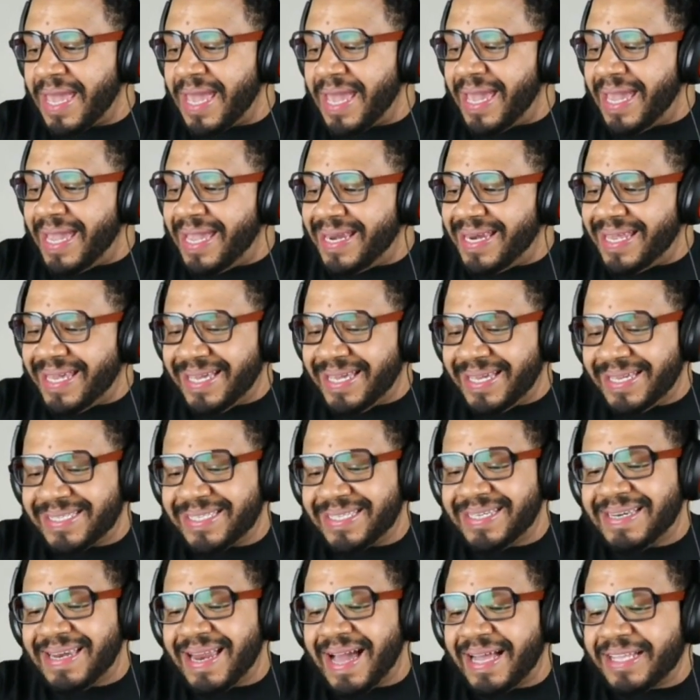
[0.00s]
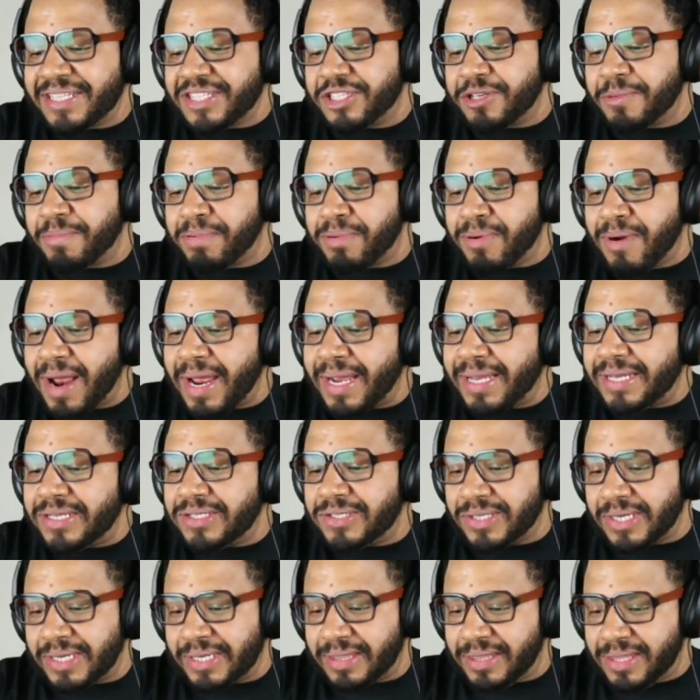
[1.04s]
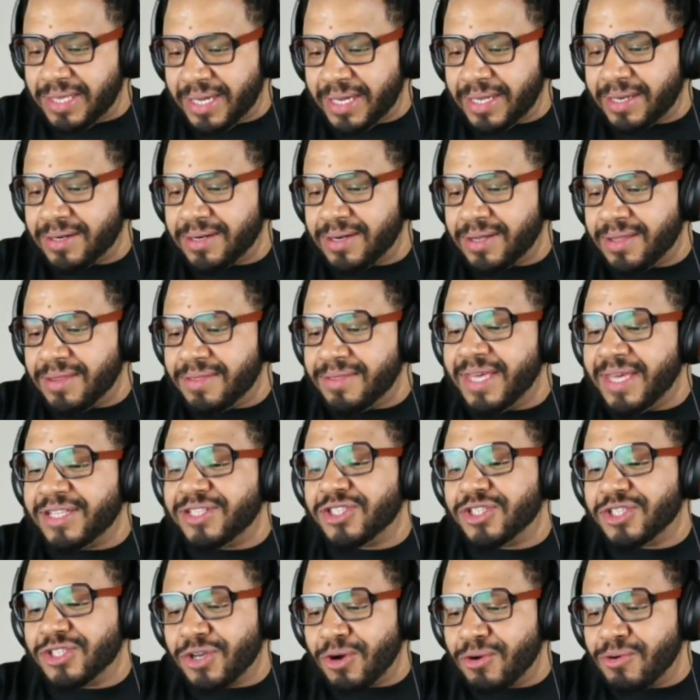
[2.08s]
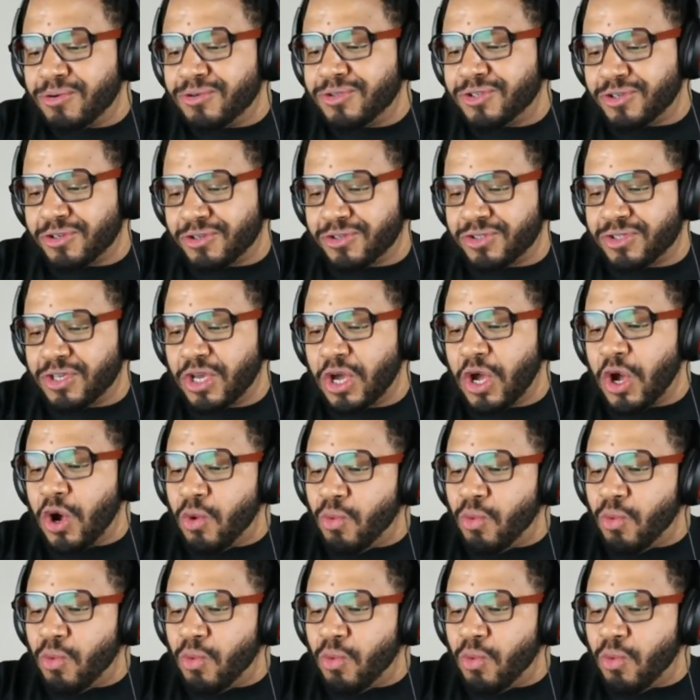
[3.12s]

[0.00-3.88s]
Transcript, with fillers: it is not surprising then that soldiers